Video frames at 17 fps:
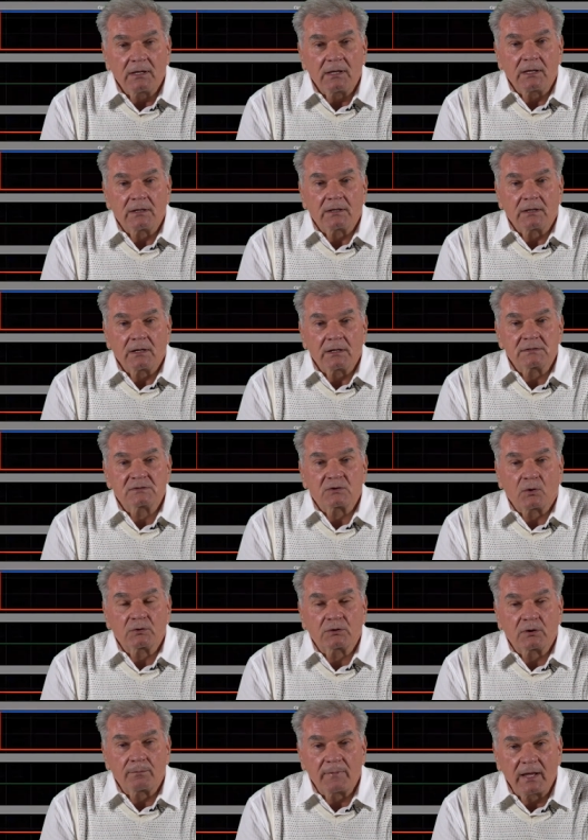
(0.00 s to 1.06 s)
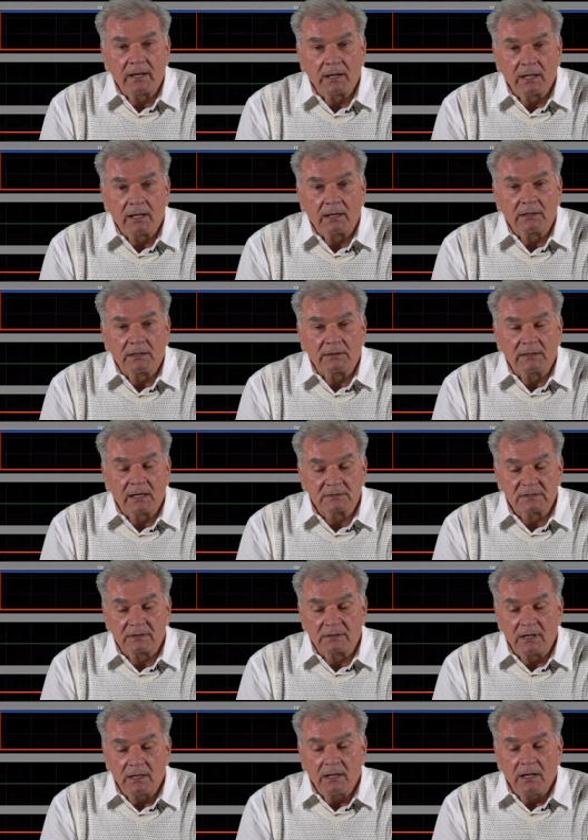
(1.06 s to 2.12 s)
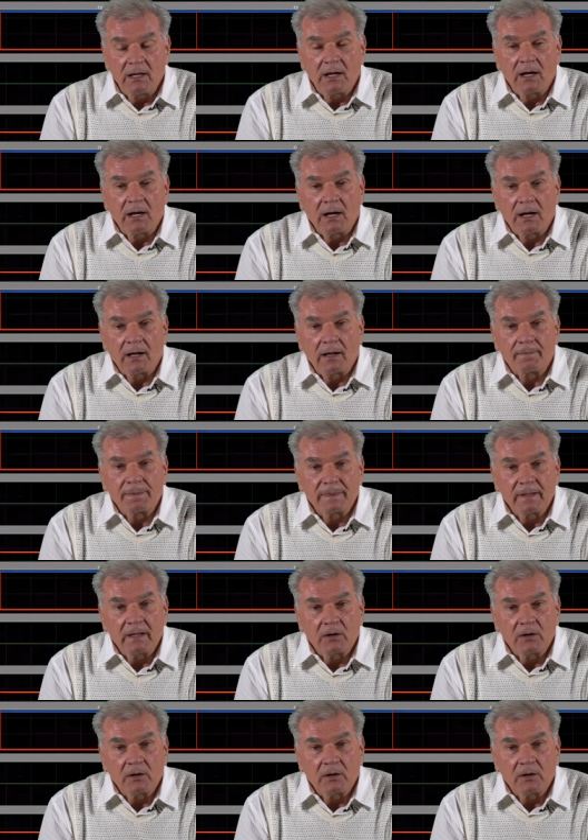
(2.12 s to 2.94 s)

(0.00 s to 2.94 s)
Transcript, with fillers: It is automatic and it doesn't uh,